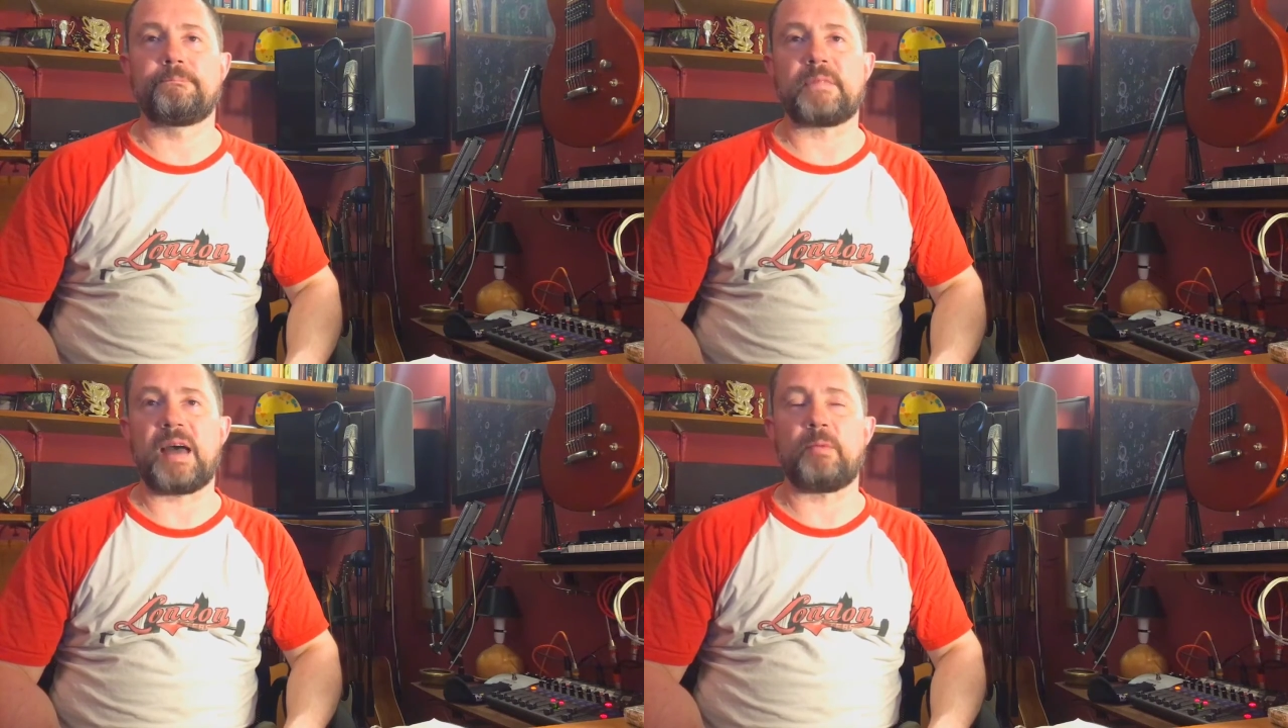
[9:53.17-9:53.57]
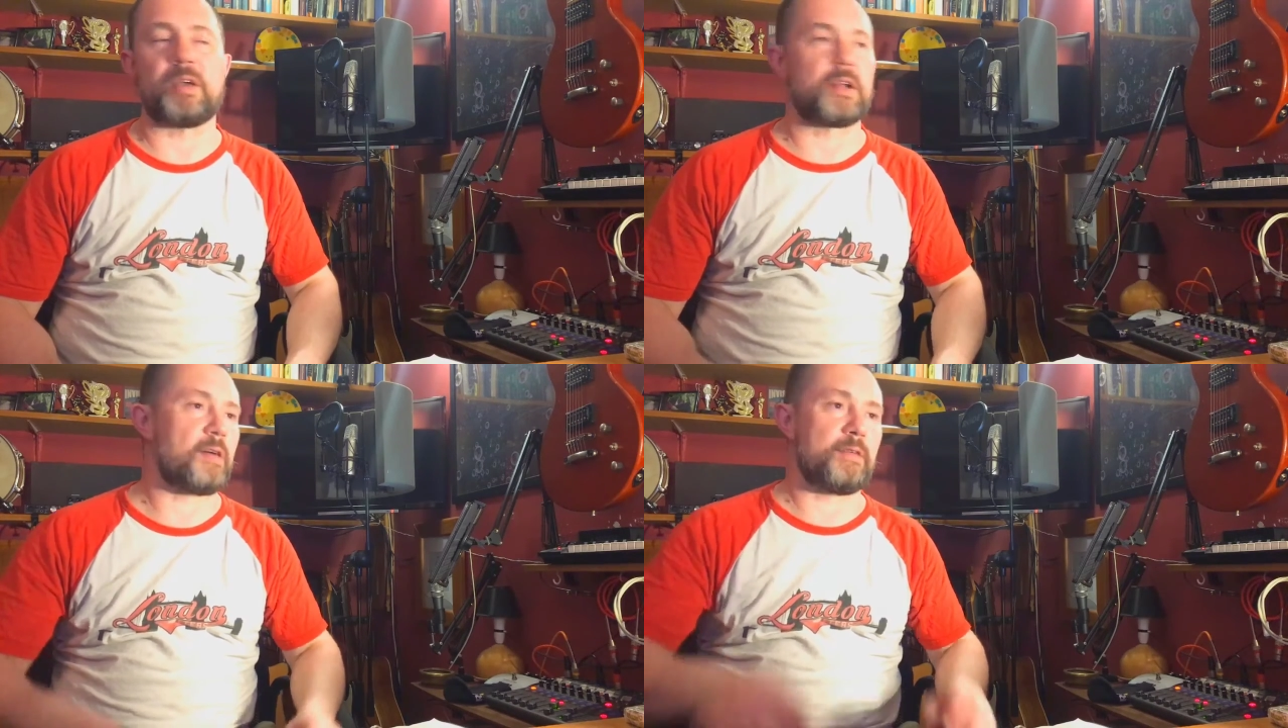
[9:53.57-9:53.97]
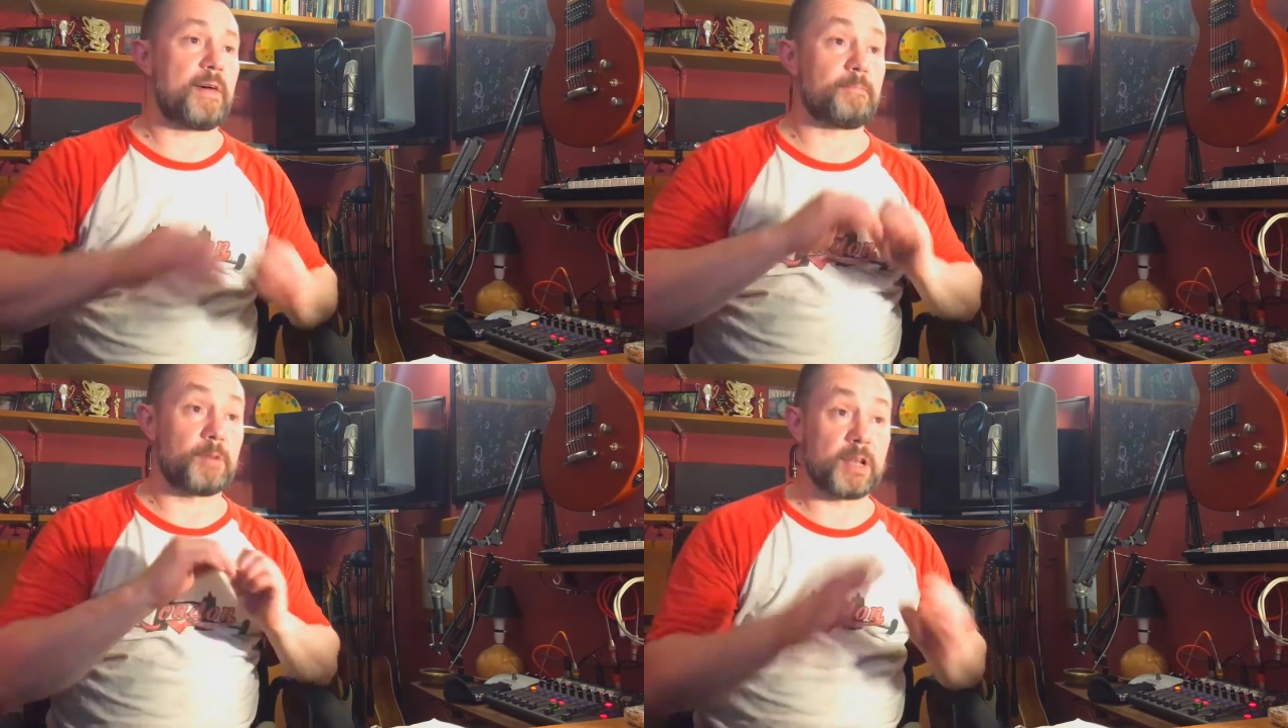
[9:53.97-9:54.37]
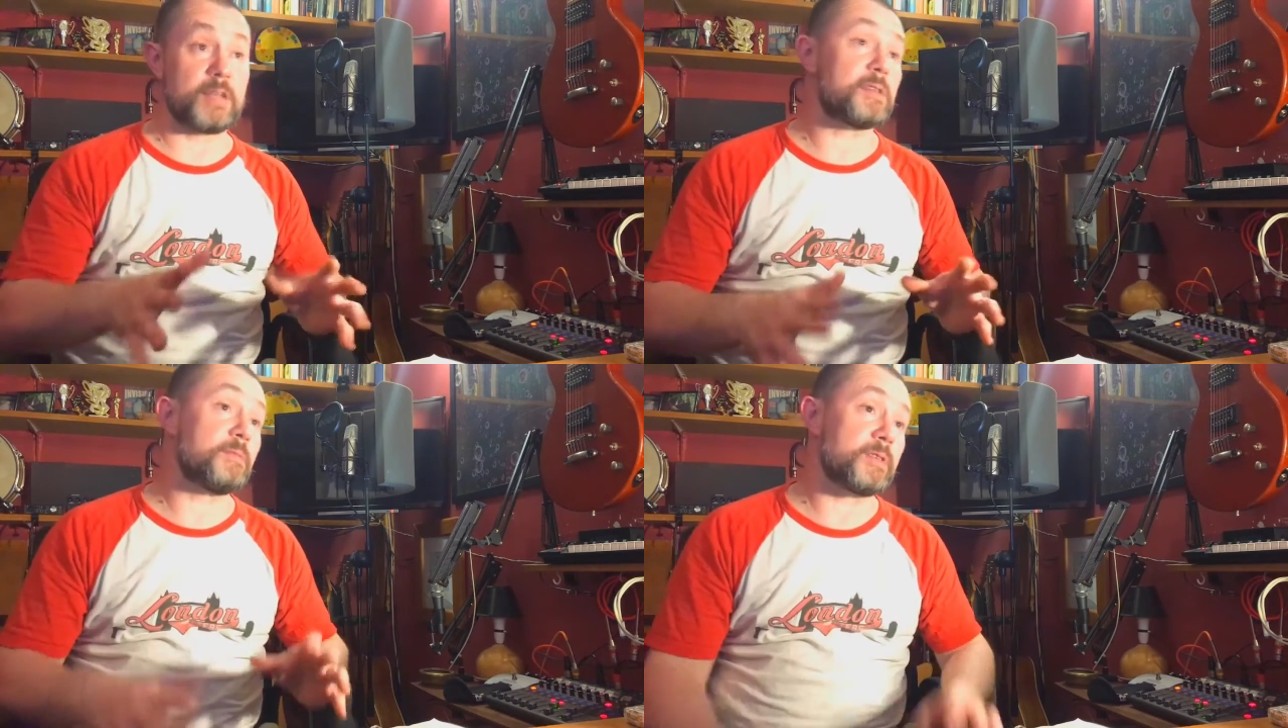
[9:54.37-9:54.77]
And we can either then
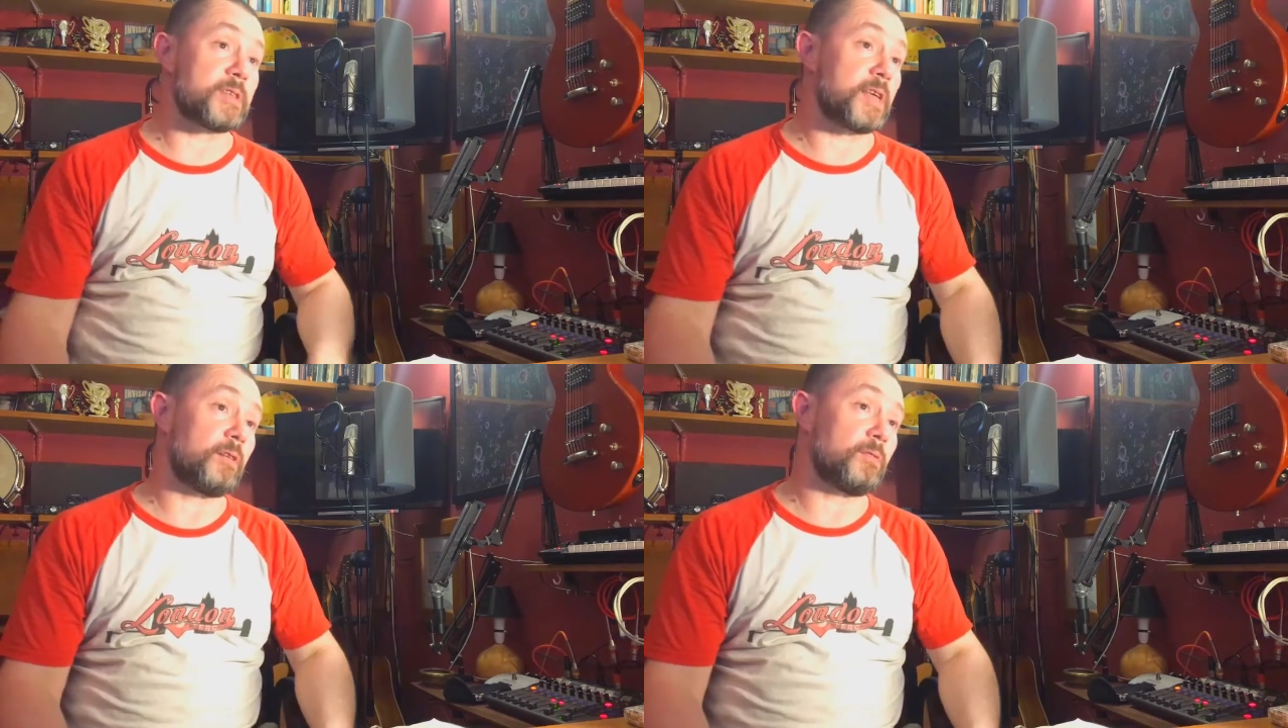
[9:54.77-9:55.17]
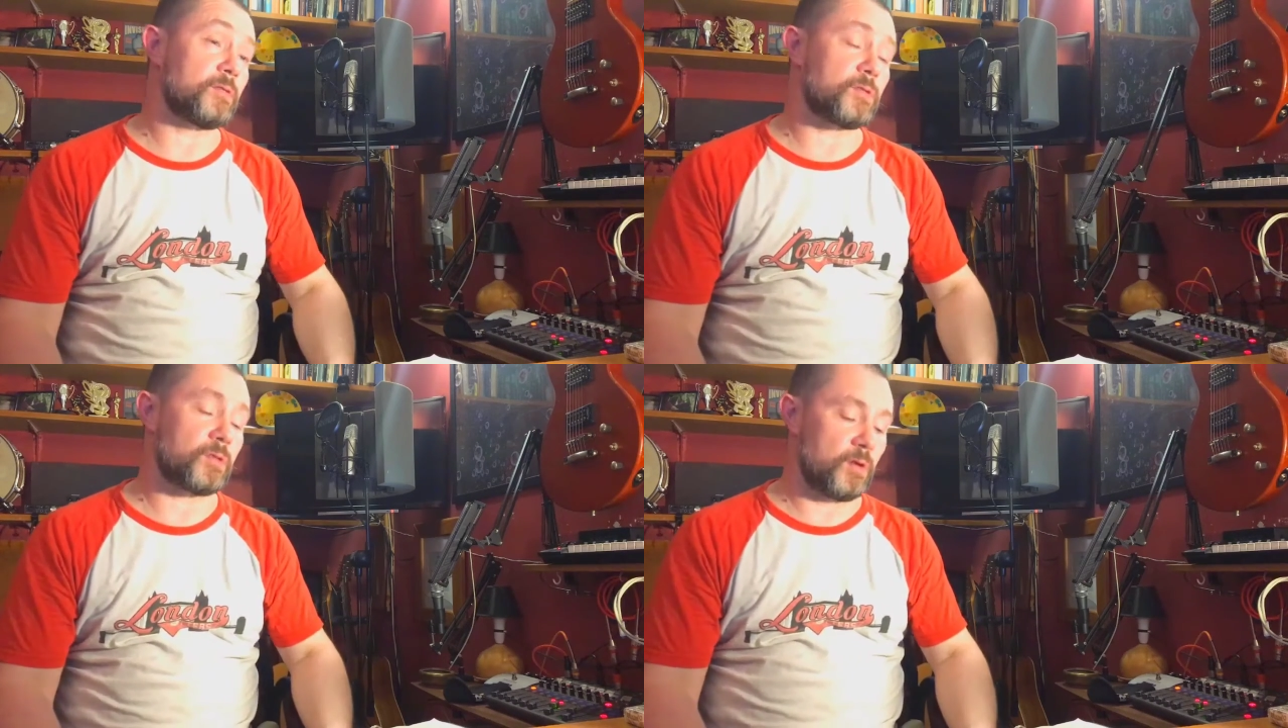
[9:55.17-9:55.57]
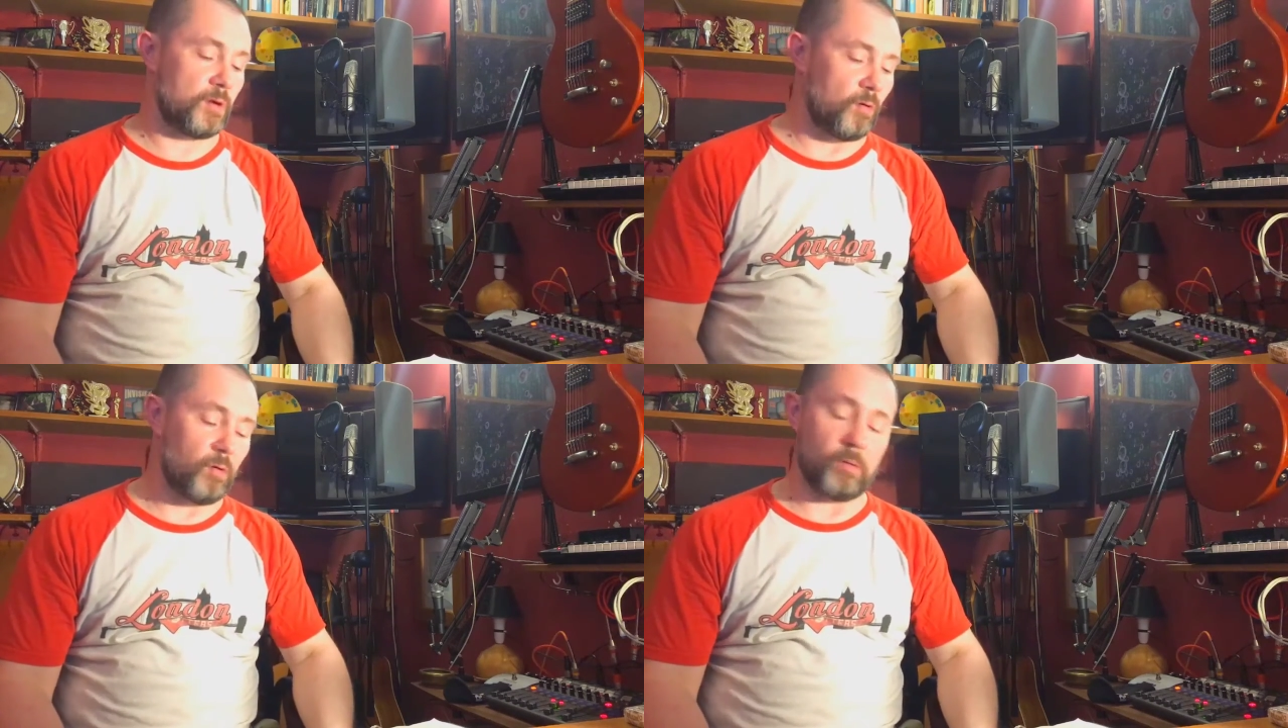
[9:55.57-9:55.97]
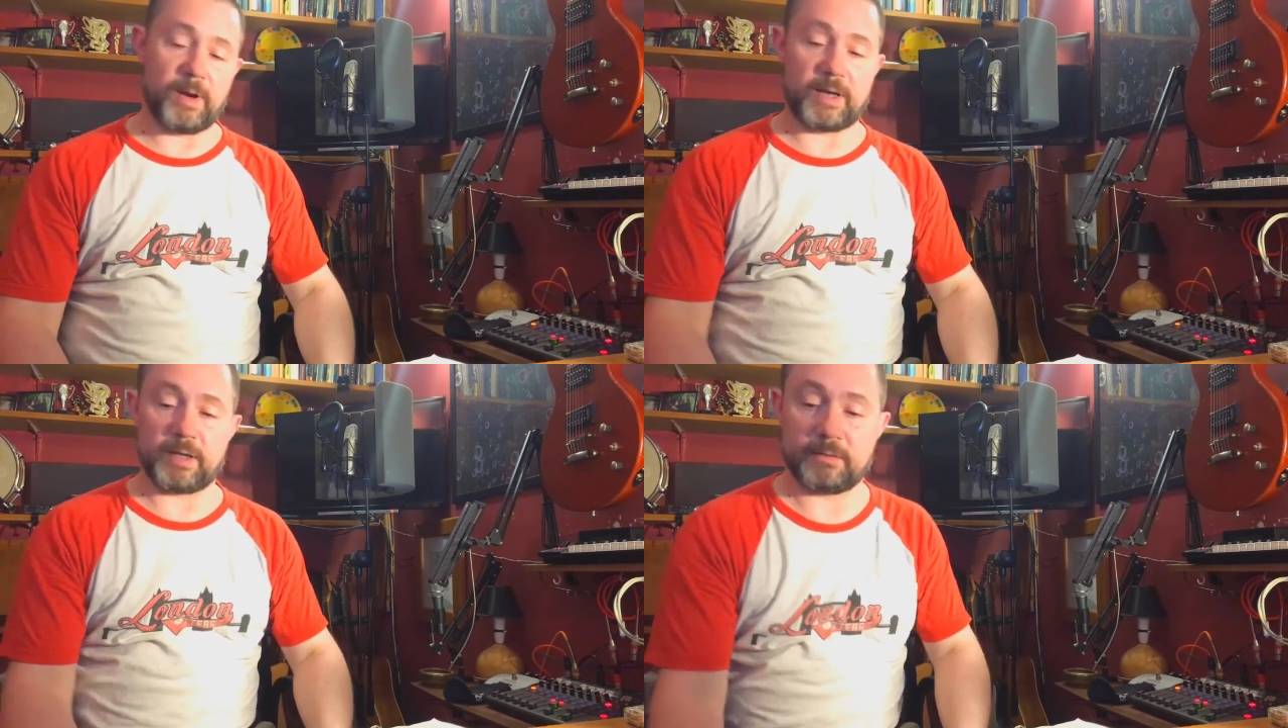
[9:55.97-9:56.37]
release them as singles, or we
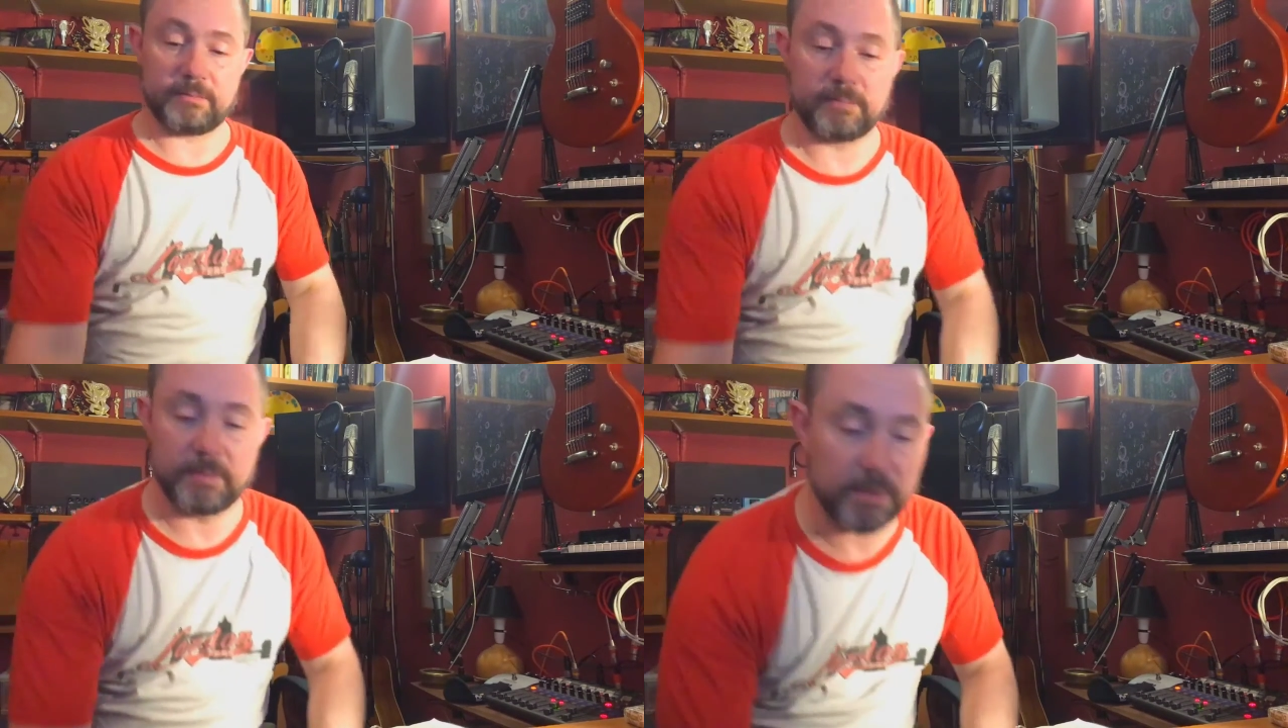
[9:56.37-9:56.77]
can